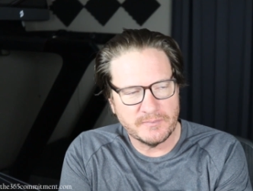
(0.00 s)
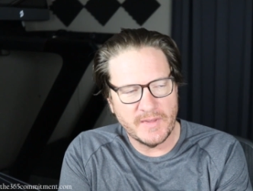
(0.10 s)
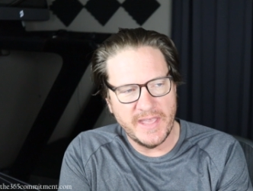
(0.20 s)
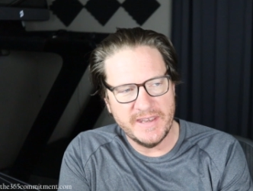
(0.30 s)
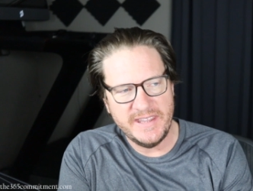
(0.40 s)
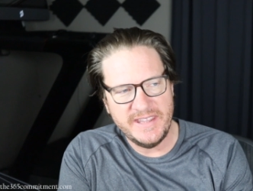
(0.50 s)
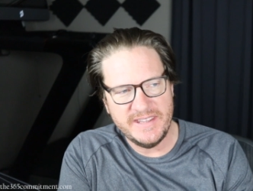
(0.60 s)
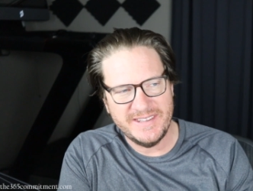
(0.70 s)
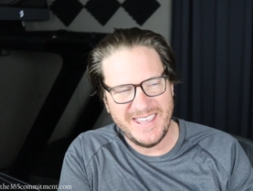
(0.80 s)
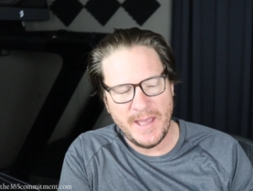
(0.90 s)
And he
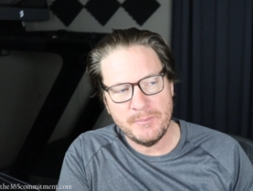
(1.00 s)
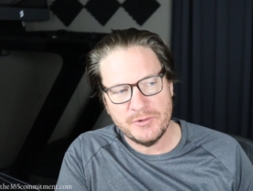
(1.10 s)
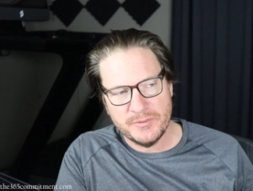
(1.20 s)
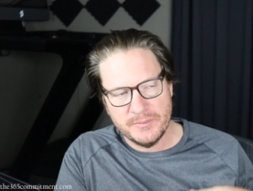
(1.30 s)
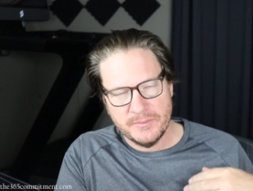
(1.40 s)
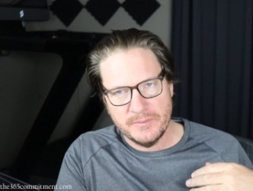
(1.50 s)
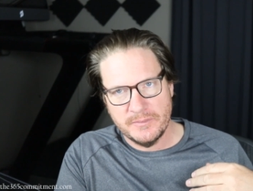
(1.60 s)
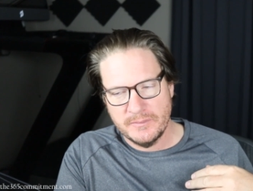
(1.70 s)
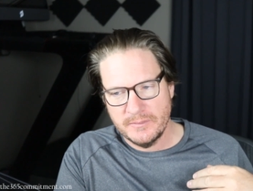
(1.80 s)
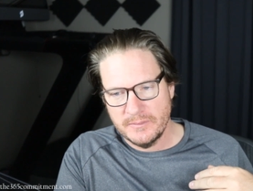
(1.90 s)
kept
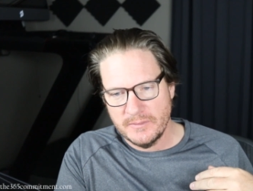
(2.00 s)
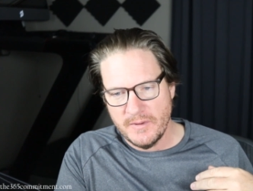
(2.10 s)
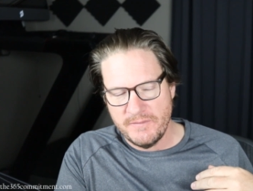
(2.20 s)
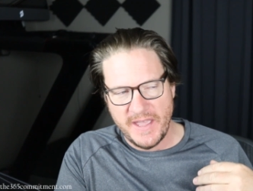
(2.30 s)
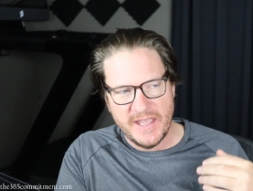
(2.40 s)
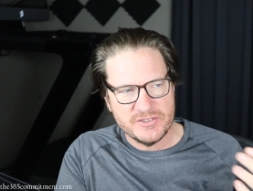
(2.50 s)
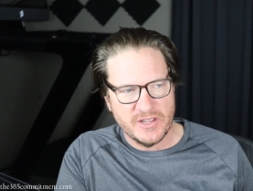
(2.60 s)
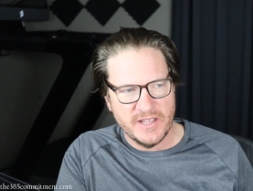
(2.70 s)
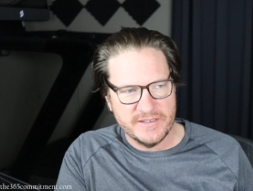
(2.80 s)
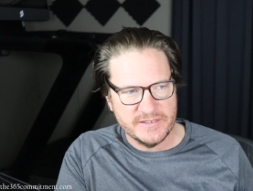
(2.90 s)

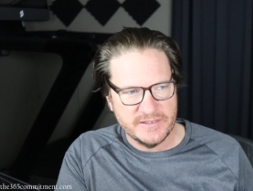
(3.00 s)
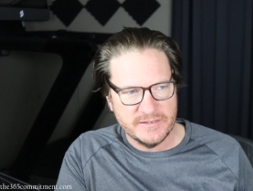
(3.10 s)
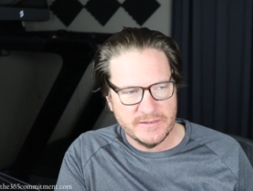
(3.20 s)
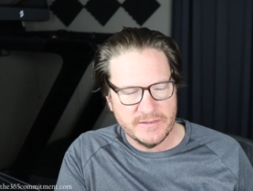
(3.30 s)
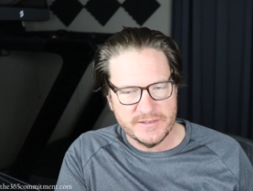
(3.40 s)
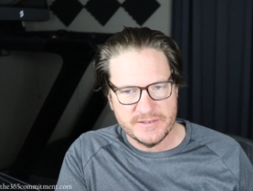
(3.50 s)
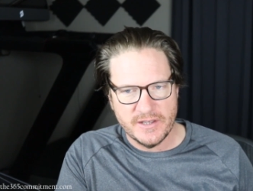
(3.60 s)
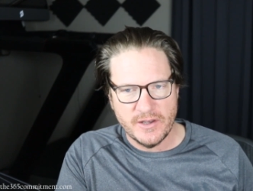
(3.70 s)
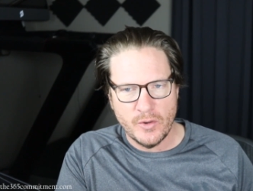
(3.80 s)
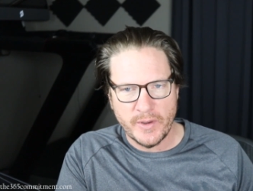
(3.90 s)
evangelizing this
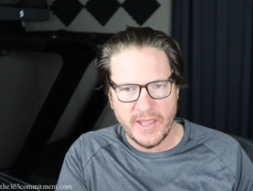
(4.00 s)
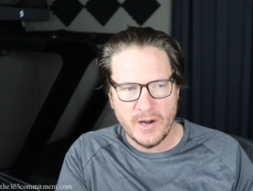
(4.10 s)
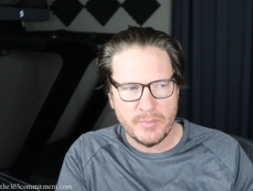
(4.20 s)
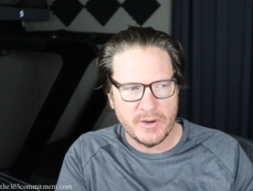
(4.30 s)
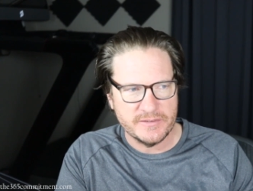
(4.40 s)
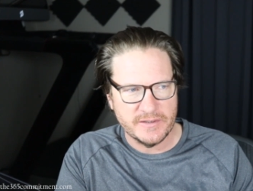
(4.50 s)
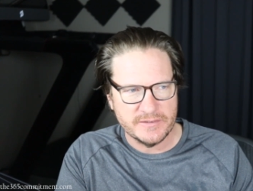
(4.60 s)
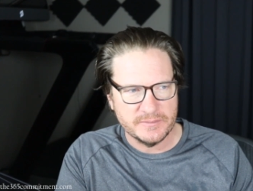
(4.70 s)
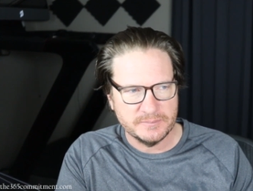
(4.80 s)
uh, OKR process.